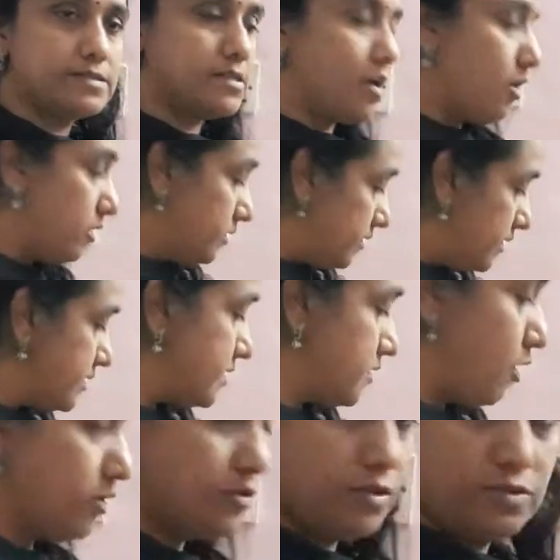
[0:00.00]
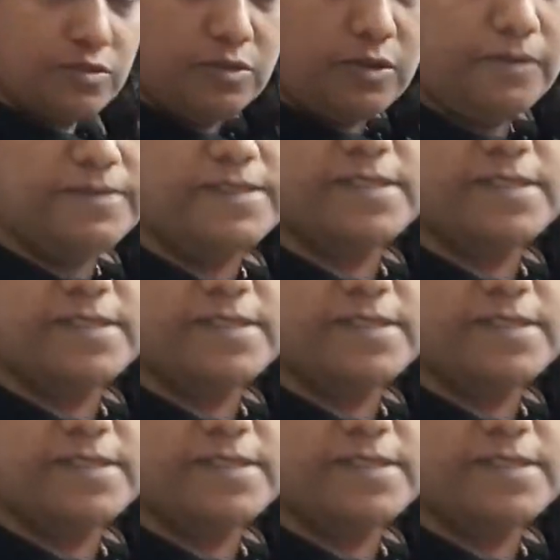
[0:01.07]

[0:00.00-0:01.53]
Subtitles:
on this autotrophs